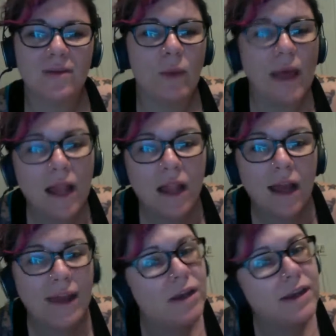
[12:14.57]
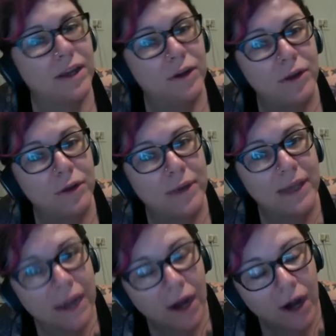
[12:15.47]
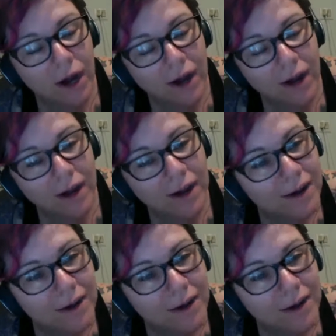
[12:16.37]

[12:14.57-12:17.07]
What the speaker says: Well, I could hear you here,